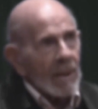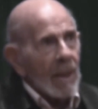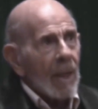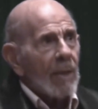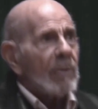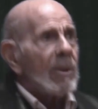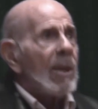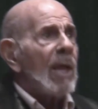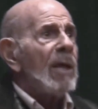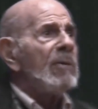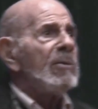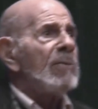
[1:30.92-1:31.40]

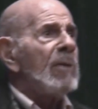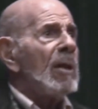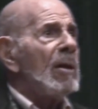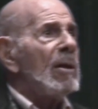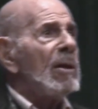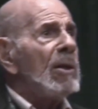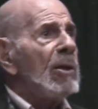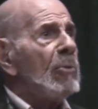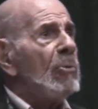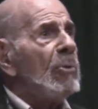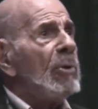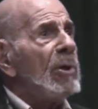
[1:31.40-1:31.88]
Now they
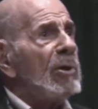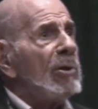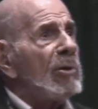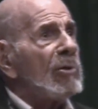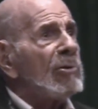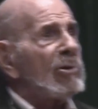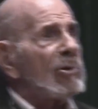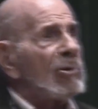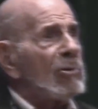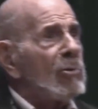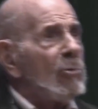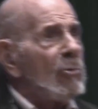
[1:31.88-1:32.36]
tell you in
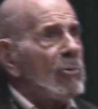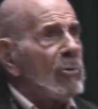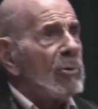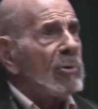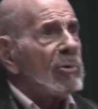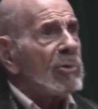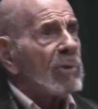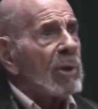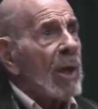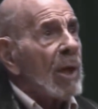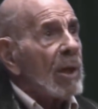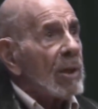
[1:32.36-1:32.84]
your
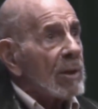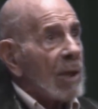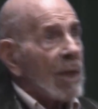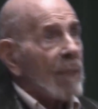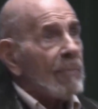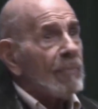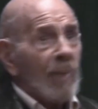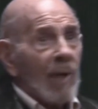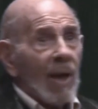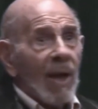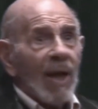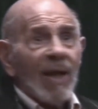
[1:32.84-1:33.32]
schools
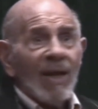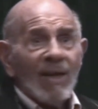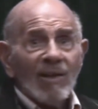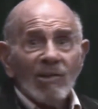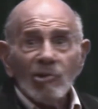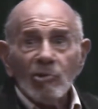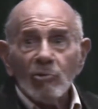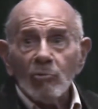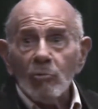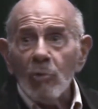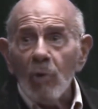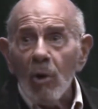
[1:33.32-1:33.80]
that
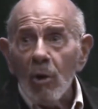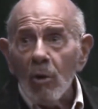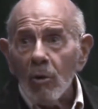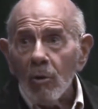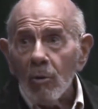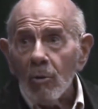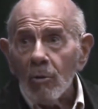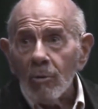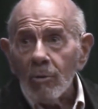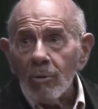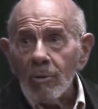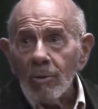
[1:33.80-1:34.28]
plants
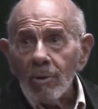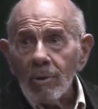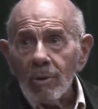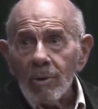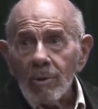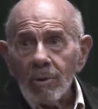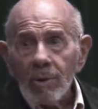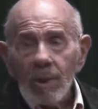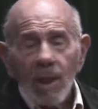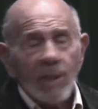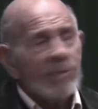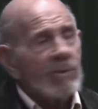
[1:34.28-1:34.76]
grow.
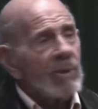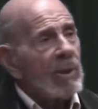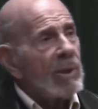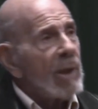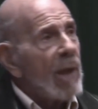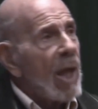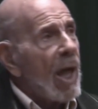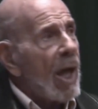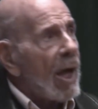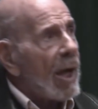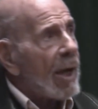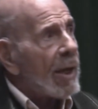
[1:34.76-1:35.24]
That's a
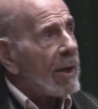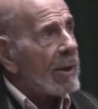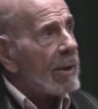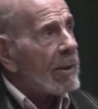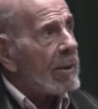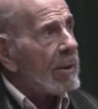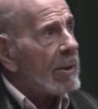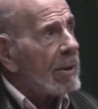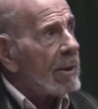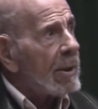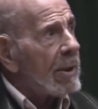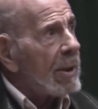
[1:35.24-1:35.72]

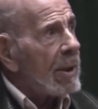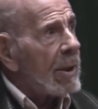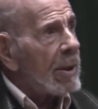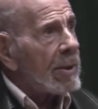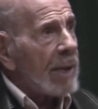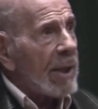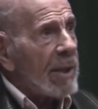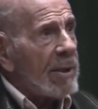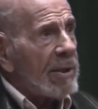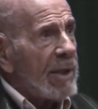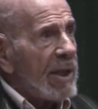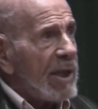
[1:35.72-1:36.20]
lie.
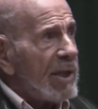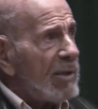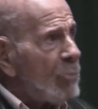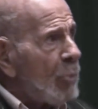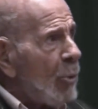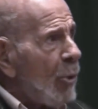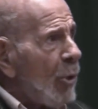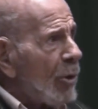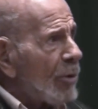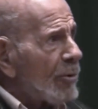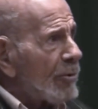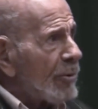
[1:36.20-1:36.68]
They
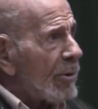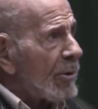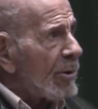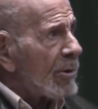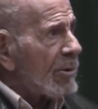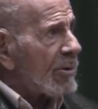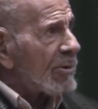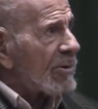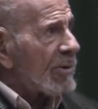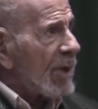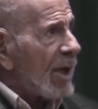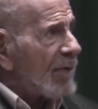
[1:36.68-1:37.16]
need
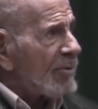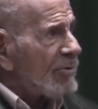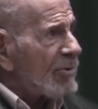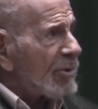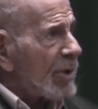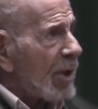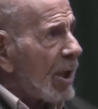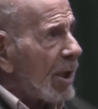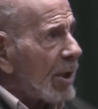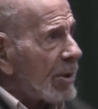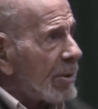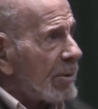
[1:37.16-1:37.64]
water,
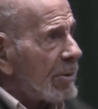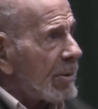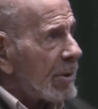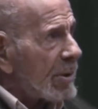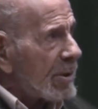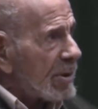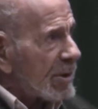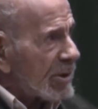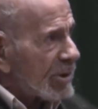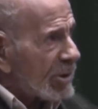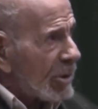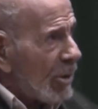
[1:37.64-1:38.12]
sunshine,
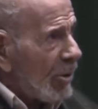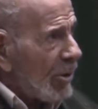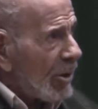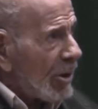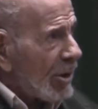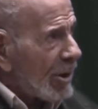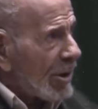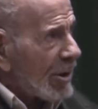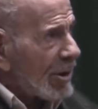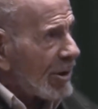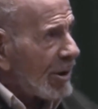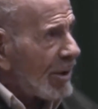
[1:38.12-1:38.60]

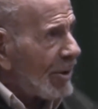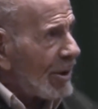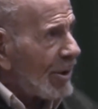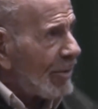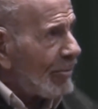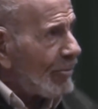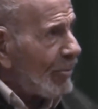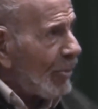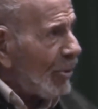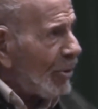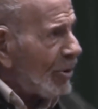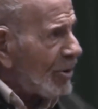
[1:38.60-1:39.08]
soil,
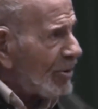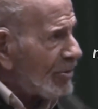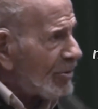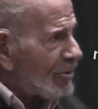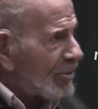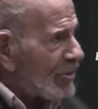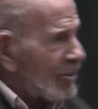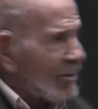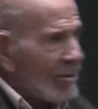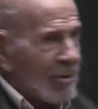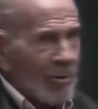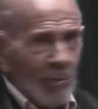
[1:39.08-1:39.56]

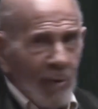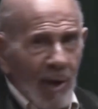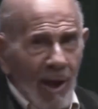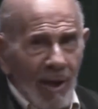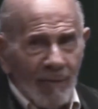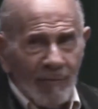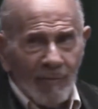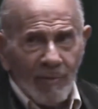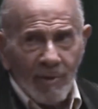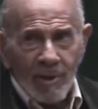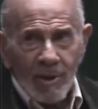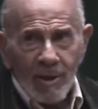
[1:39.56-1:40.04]
moisture,
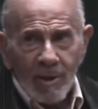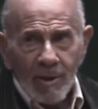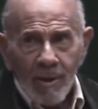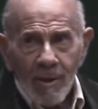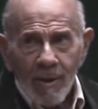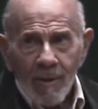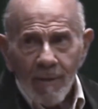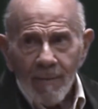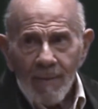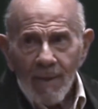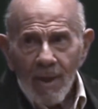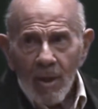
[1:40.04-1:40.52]
gravity,
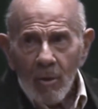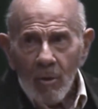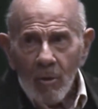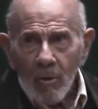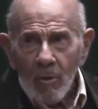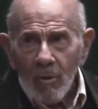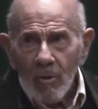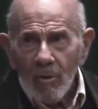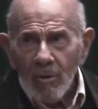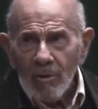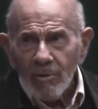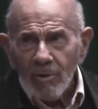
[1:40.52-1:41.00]

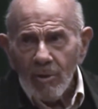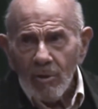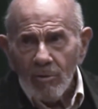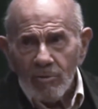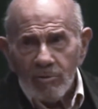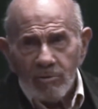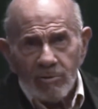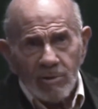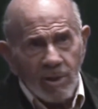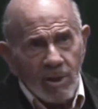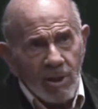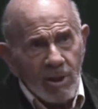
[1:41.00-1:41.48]
all
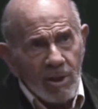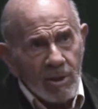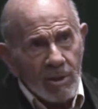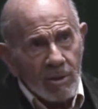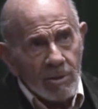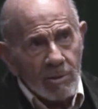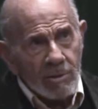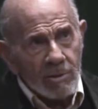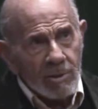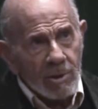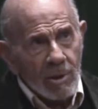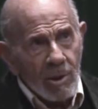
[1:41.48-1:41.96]
those
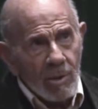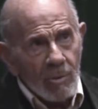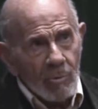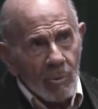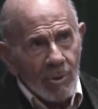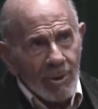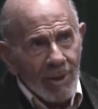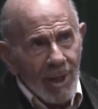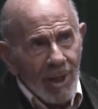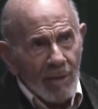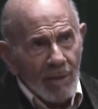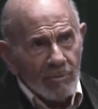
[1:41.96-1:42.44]
things.
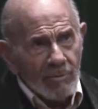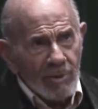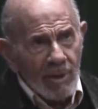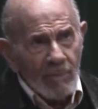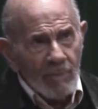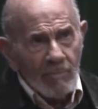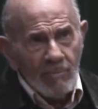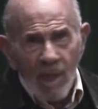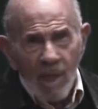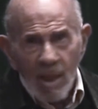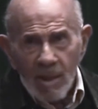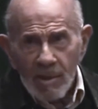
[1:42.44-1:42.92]
Without
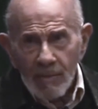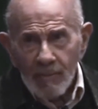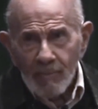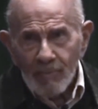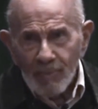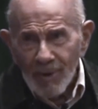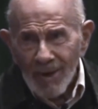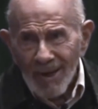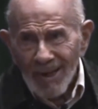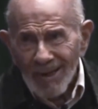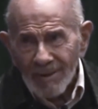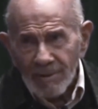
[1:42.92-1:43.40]
them, the
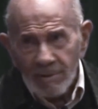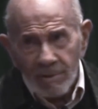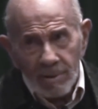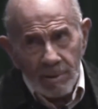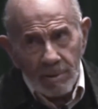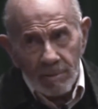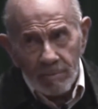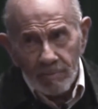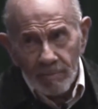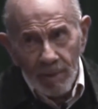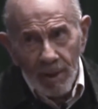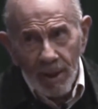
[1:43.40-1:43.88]

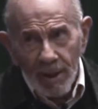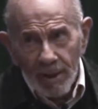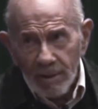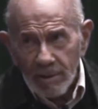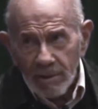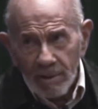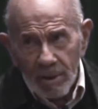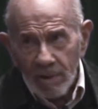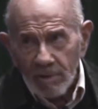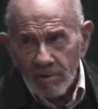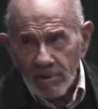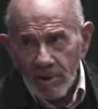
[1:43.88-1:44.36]

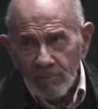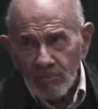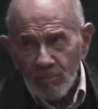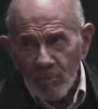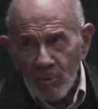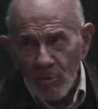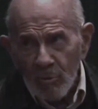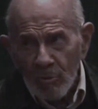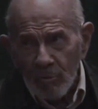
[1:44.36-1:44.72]
plant doesn't